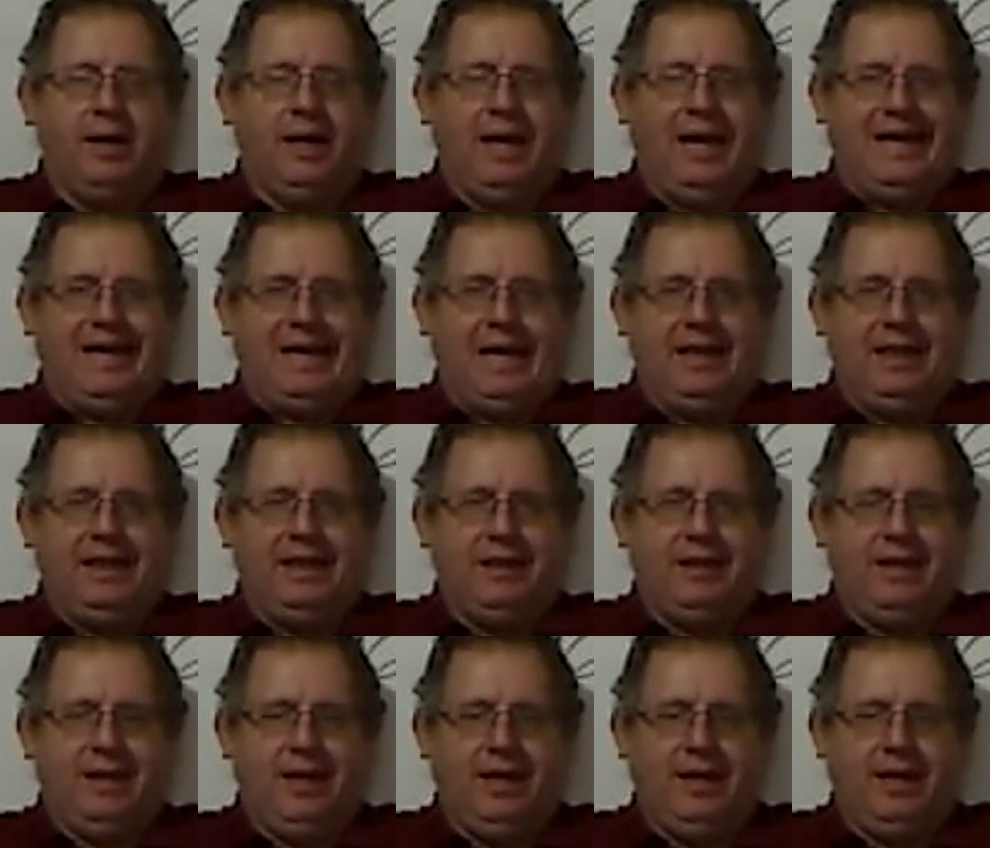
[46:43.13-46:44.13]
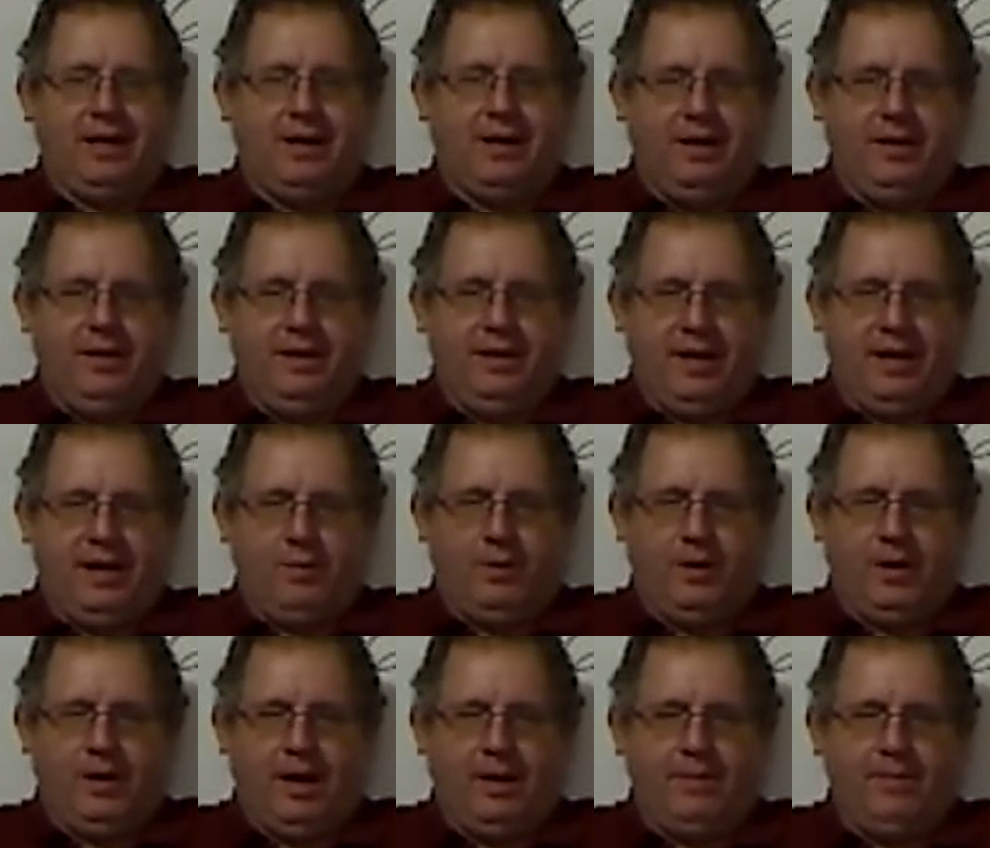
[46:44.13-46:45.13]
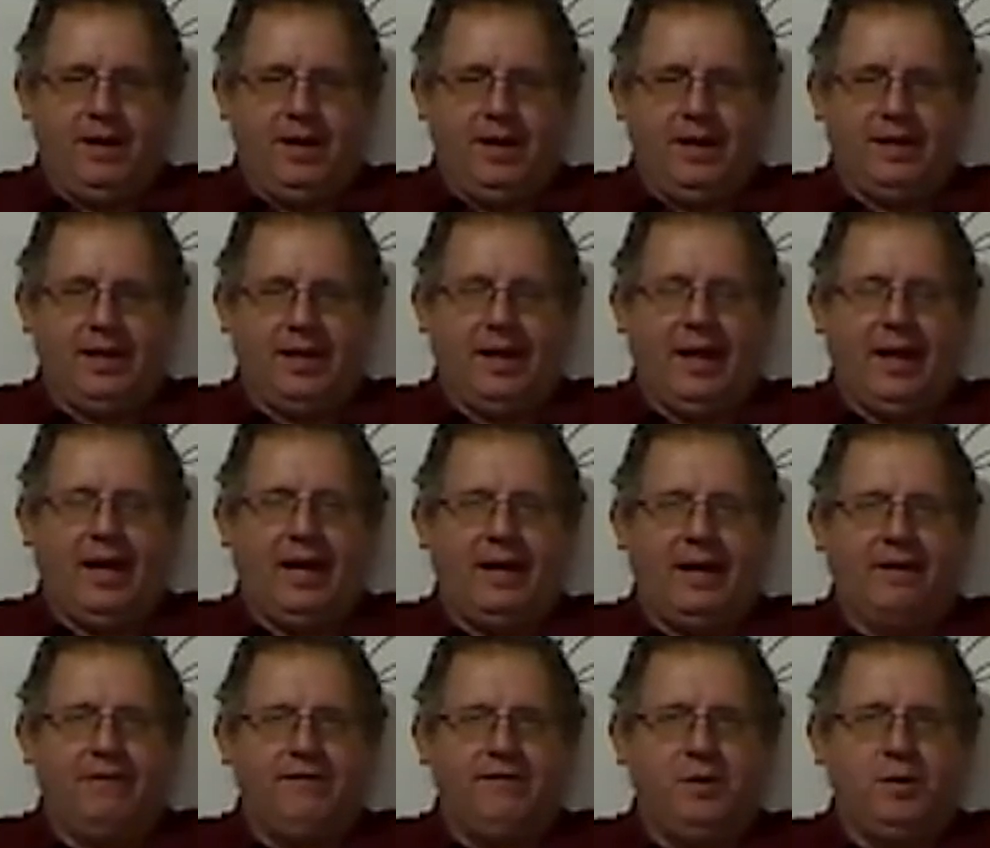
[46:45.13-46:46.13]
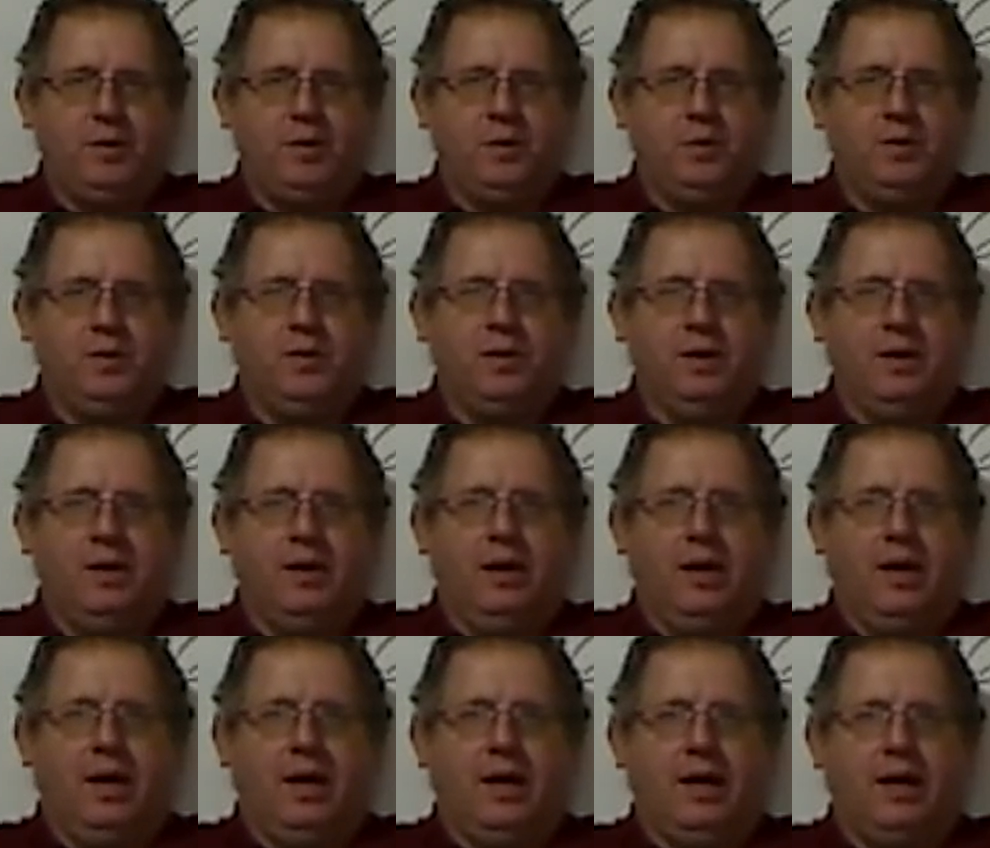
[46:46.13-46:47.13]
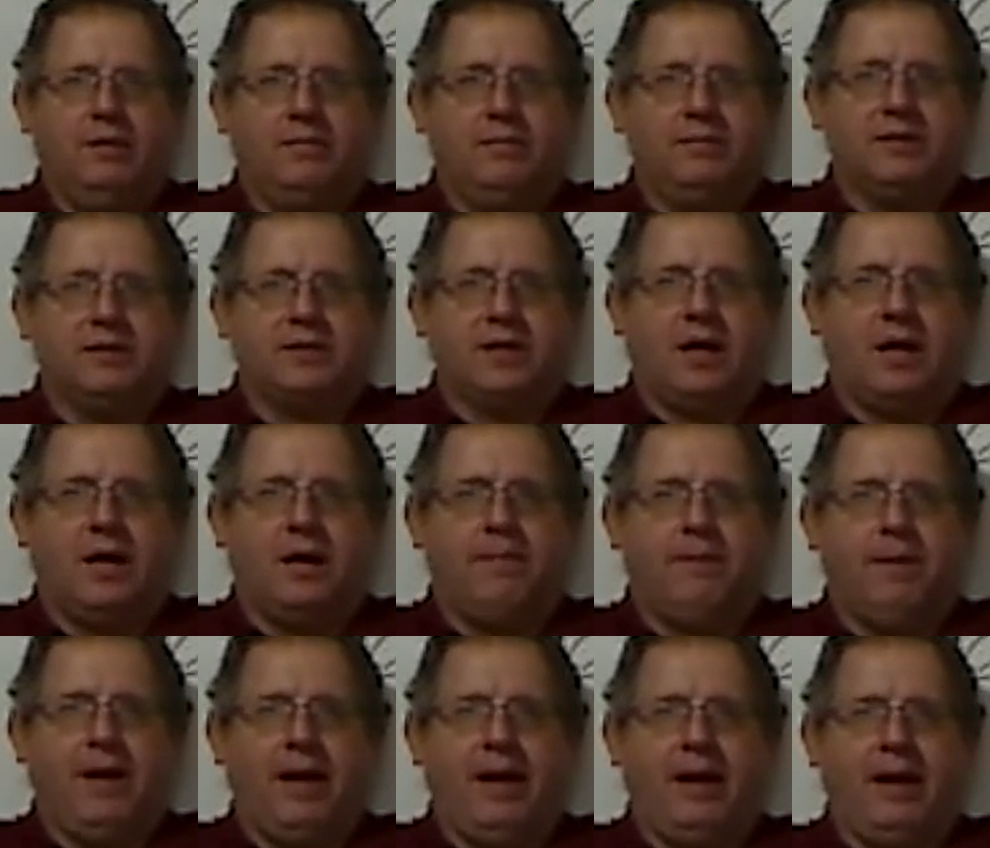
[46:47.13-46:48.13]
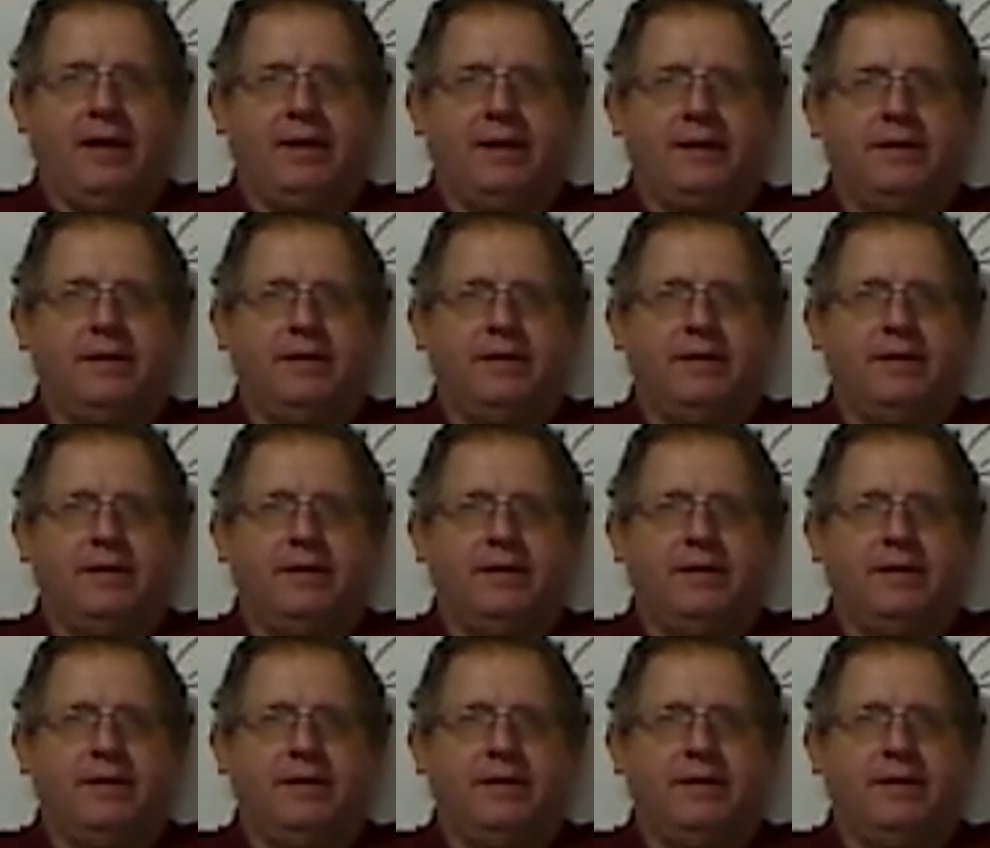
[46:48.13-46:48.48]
And I think on that one, I'm not going to have you stop and